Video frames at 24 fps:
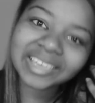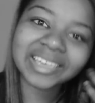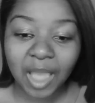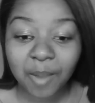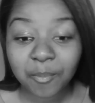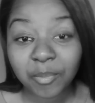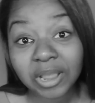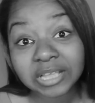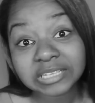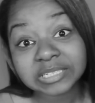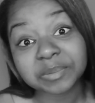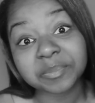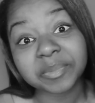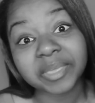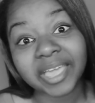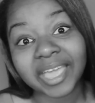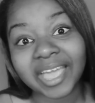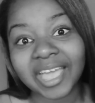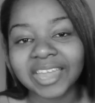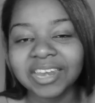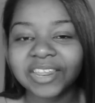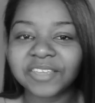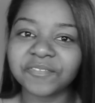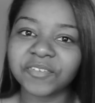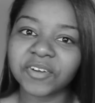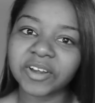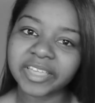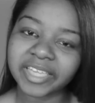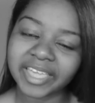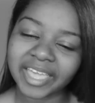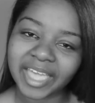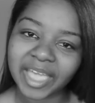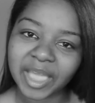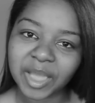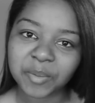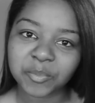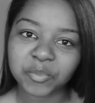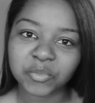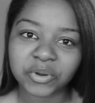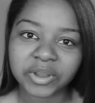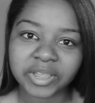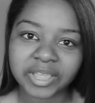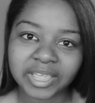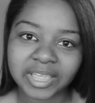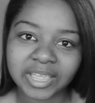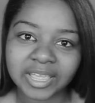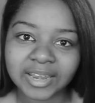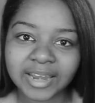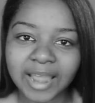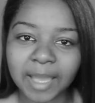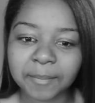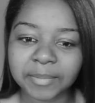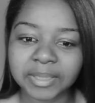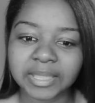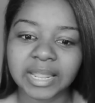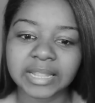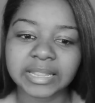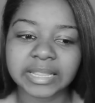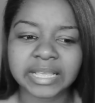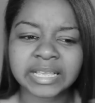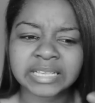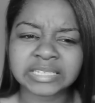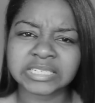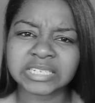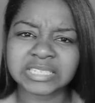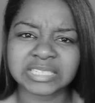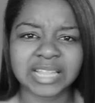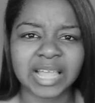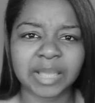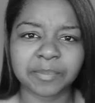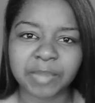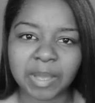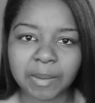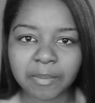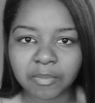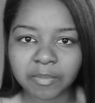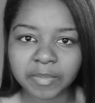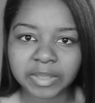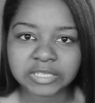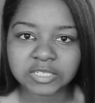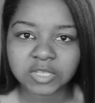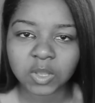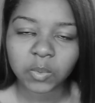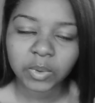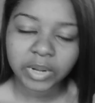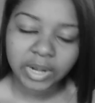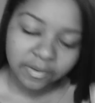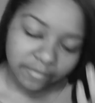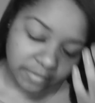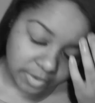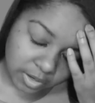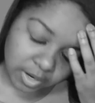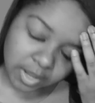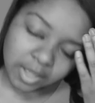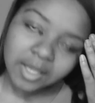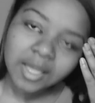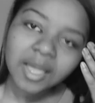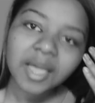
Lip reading: I brought some candy for Cameron. I mean, I think it's just like peppermints or whatever.